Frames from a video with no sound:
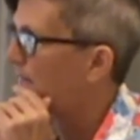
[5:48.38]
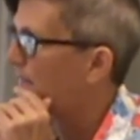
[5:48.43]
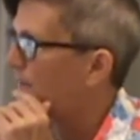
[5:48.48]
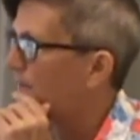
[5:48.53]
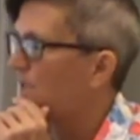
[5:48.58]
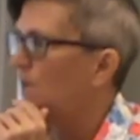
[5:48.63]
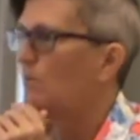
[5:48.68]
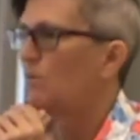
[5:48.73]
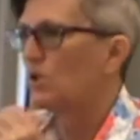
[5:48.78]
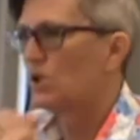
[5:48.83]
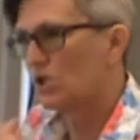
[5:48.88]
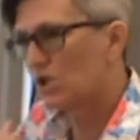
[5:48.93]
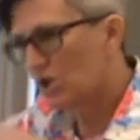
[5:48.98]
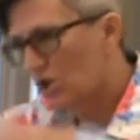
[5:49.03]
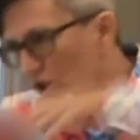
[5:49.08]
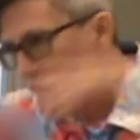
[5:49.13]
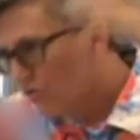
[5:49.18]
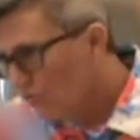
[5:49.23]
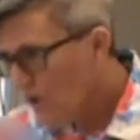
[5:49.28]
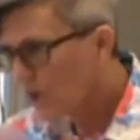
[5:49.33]
if someone's
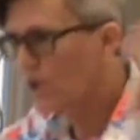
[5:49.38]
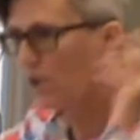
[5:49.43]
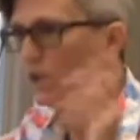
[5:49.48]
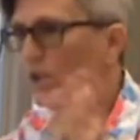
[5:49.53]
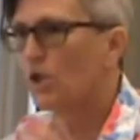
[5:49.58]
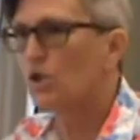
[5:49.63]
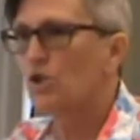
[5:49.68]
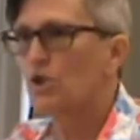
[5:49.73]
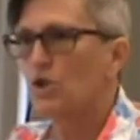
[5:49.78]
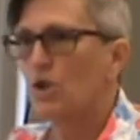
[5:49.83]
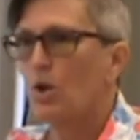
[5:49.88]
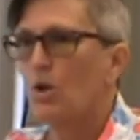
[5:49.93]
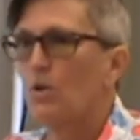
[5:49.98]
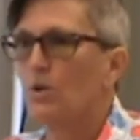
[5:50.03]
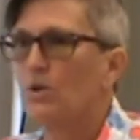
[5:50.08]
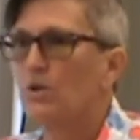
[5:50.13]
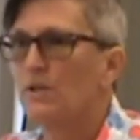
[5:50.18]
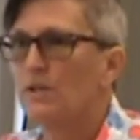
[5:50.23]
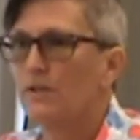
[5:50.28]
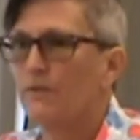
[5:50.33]
shrugging their
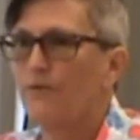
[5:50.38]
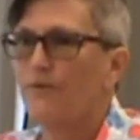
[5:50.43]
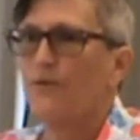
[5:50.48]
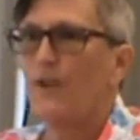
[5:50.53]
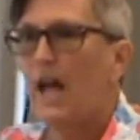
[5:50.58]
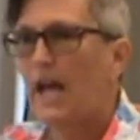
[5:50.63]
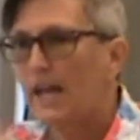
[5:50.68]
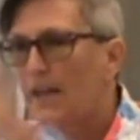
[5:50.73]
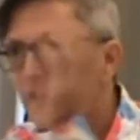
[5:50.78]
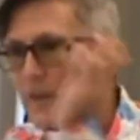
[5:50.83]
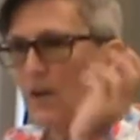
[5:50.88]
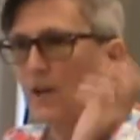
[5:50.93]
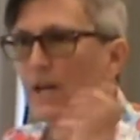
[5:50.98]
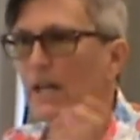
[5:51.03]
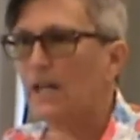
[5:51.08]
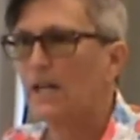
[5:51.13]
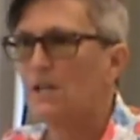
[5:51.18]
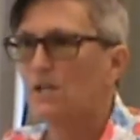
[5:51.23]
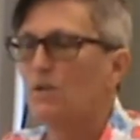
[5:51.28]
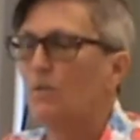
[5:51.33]
shoulders and flying their
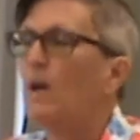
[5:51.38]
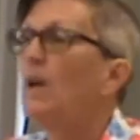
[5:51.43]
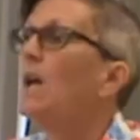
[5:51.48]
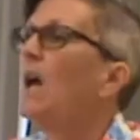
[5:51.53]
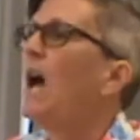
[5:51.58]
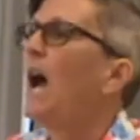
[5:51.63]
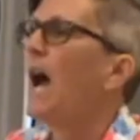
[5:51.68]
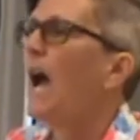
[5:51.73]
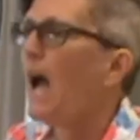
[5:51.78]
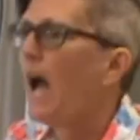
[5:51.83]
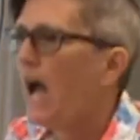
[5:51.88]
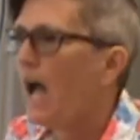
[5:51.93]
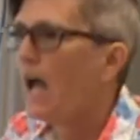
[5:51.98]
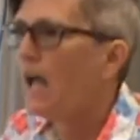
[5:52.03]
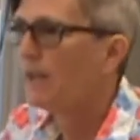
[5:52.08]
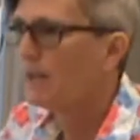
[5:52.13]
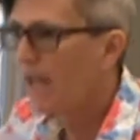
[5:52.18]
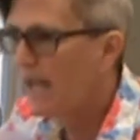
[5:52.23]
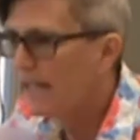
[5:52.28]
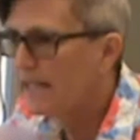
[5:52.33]
hands around,
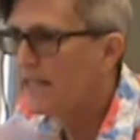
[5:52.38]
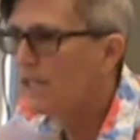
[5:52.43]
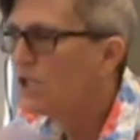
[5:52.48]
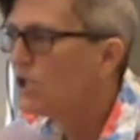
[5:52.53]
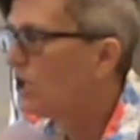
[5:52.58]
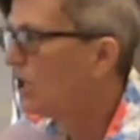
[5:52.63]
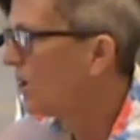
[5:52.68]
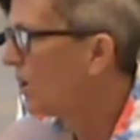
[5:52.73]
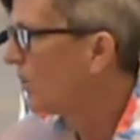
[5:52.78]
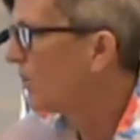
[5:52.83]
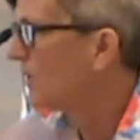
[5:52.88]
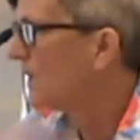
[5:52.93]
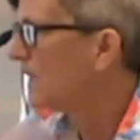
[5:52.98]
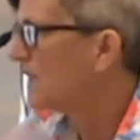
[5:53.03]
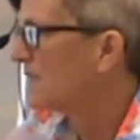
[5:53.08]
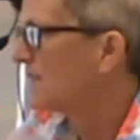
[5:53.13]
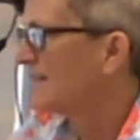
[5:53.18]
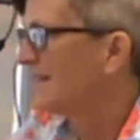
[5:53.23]
I need to know this,